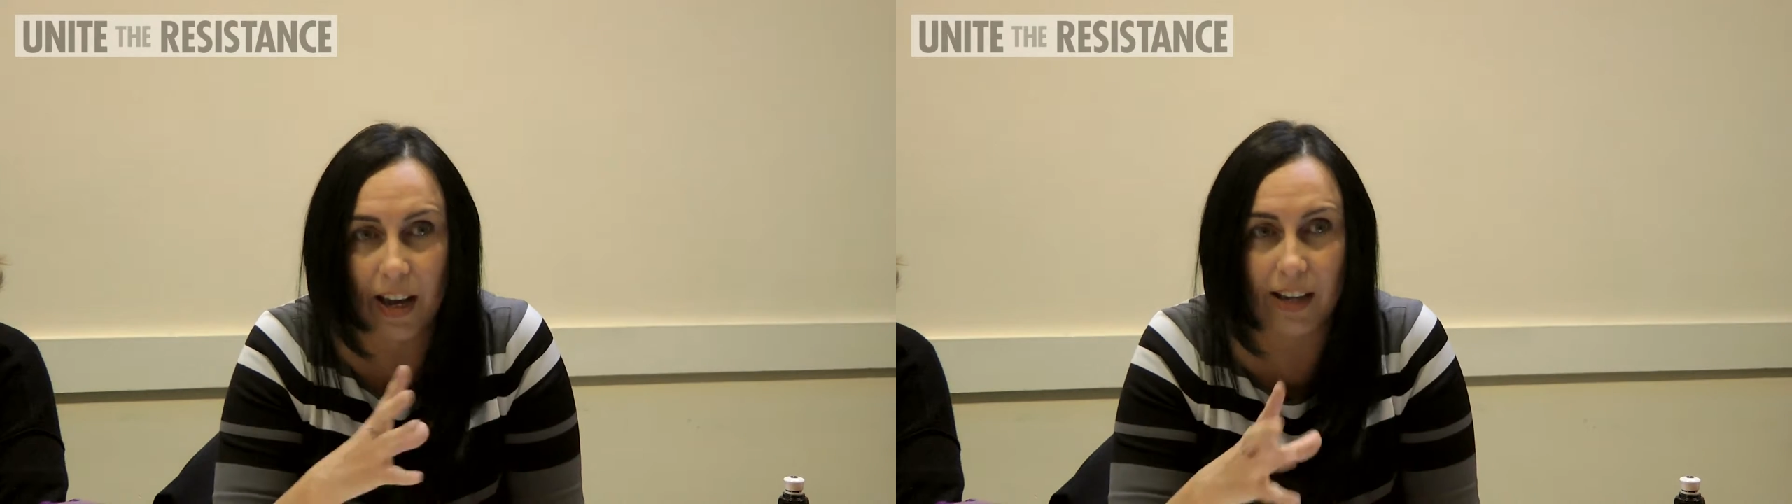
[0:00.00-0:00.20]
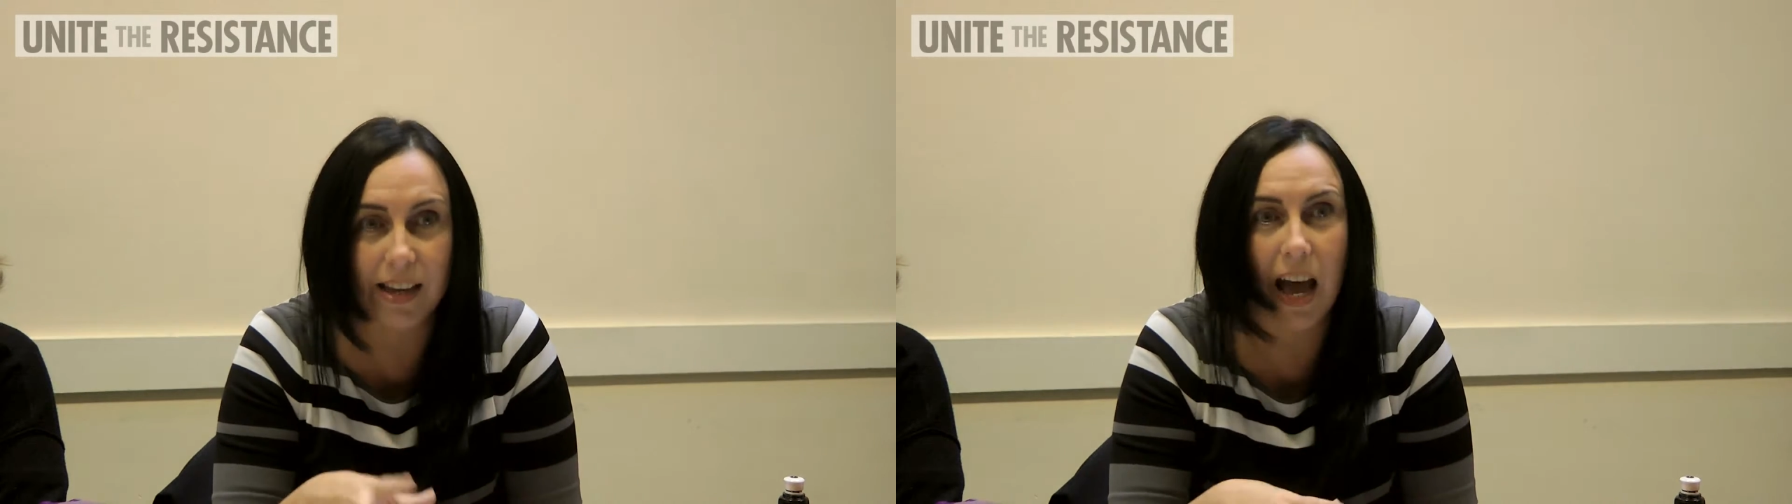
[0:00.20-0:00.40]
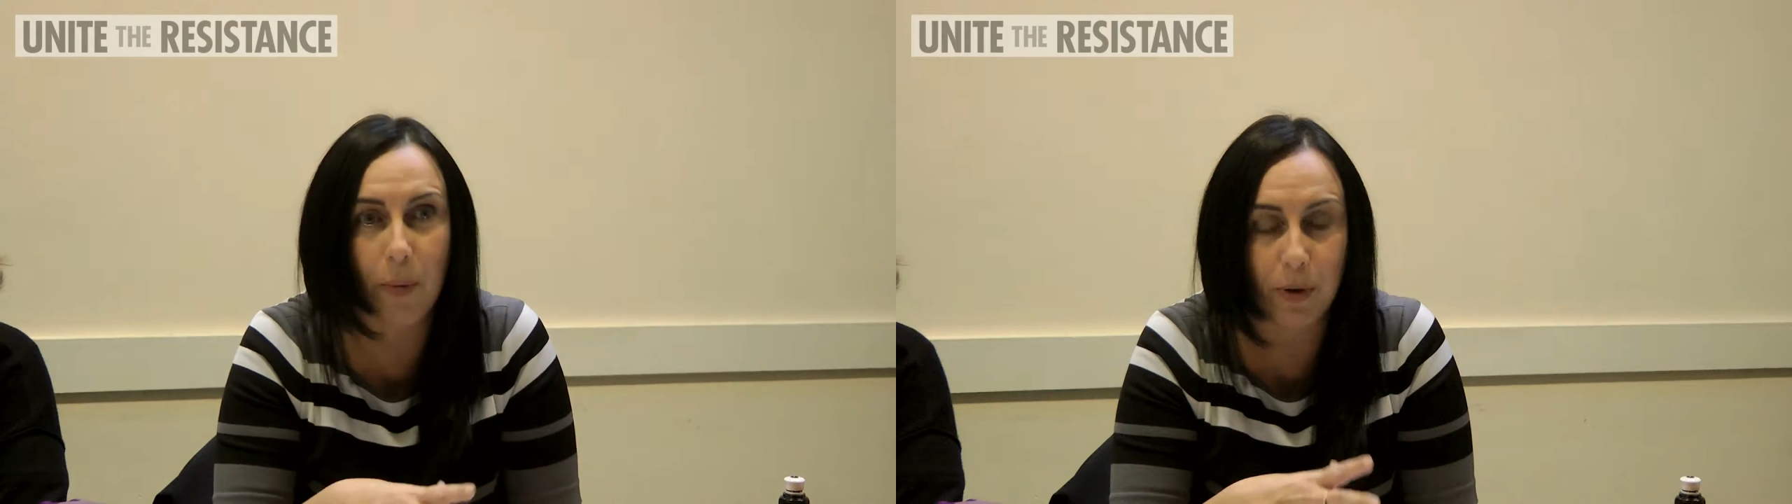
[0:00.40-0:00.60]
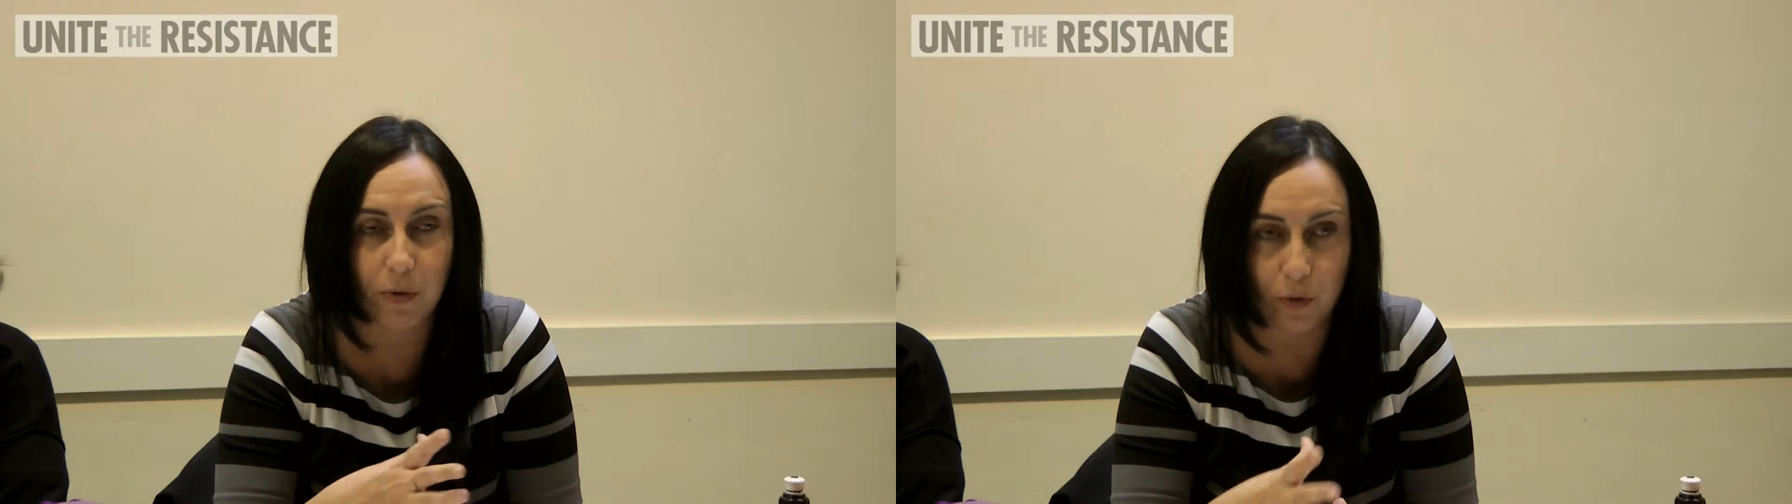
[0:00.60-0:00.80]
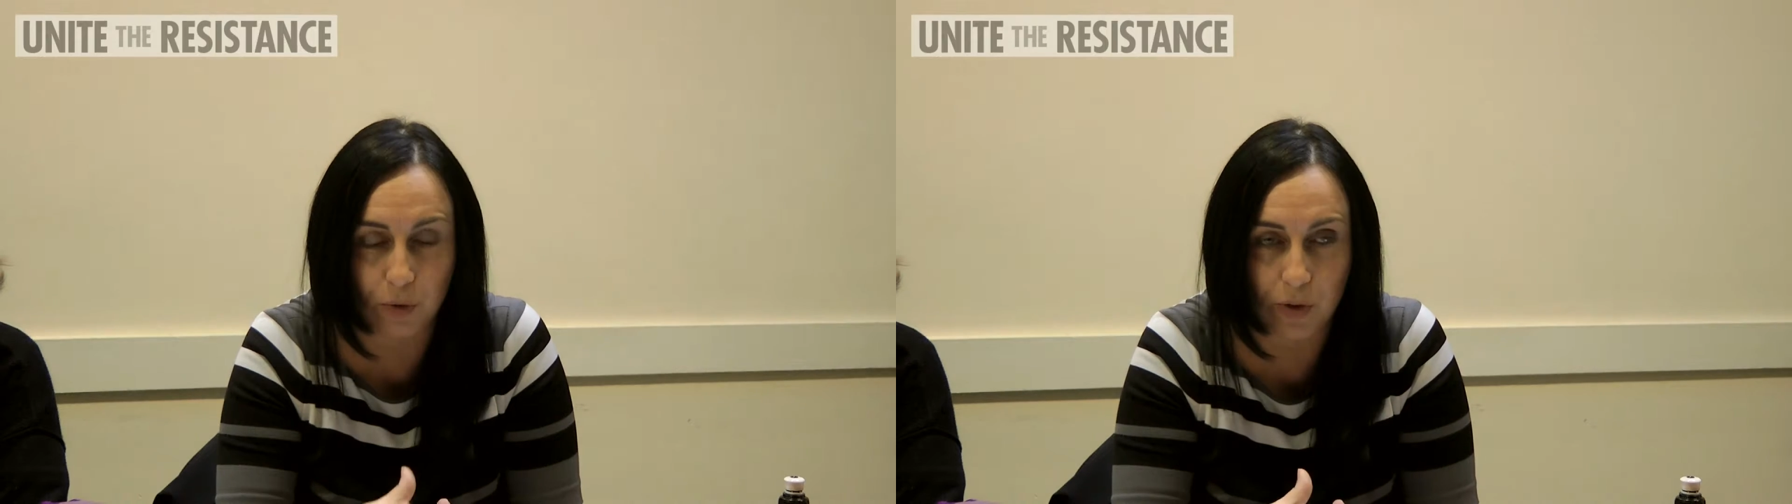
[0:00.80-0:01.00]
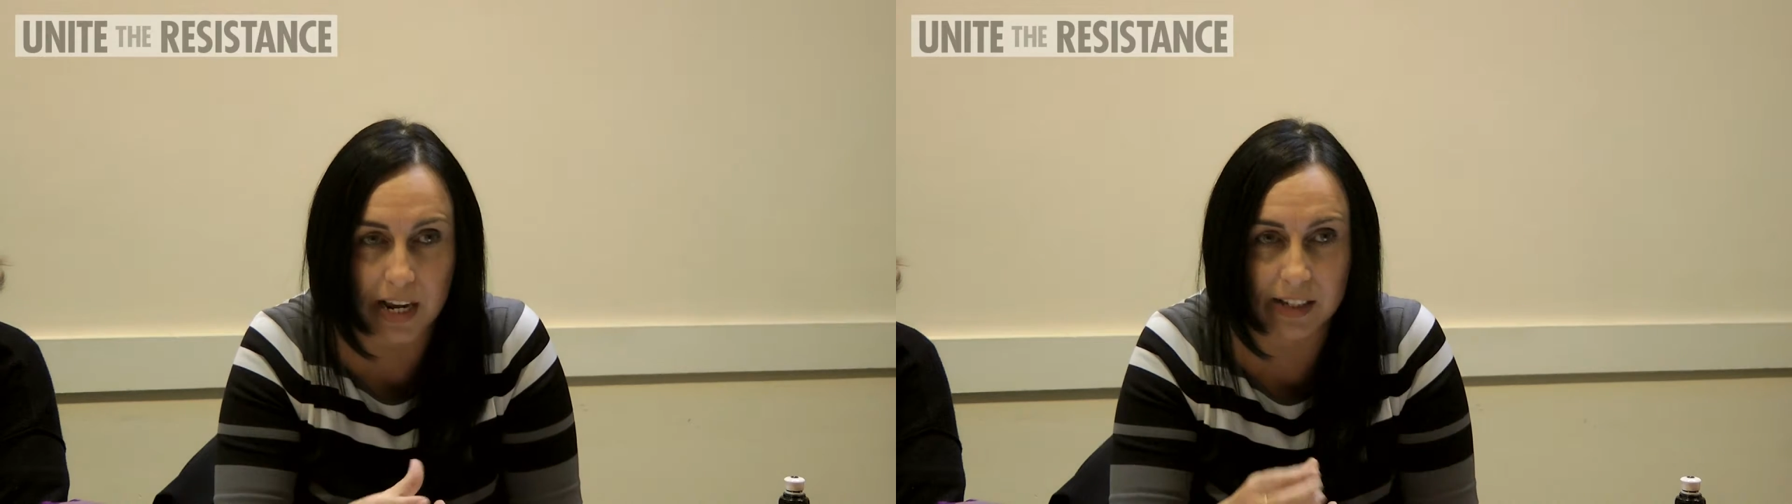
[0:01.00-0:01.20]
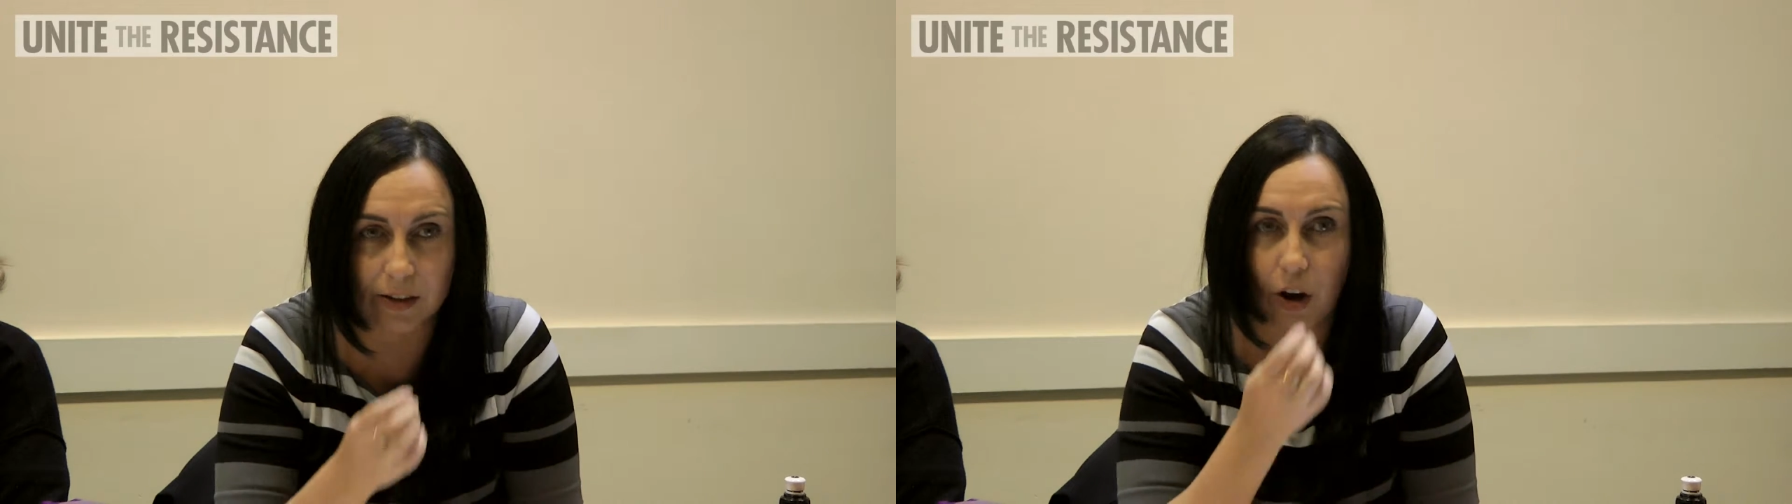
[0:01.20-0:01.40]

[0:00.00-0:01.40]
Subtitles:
is happening for a reason.